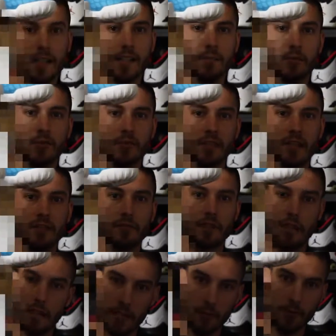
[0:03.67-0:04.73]
Got some new stuff
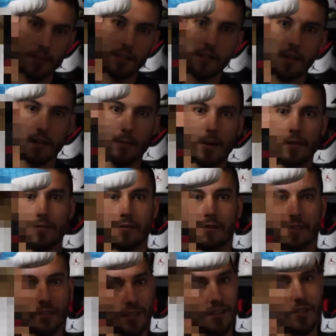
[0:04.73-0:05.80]
in that I want to talk about,
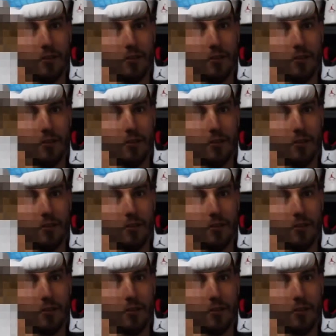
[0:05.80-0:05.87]
so let's